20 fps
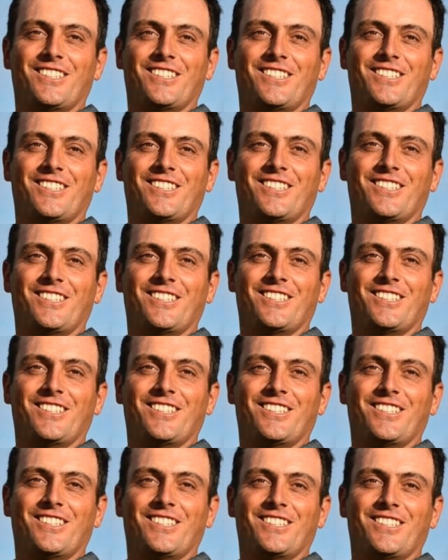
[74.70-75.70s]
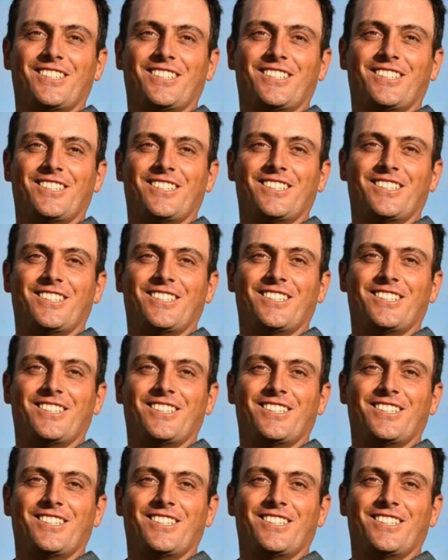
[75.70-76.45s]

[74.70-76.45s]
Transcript: Nothing is said.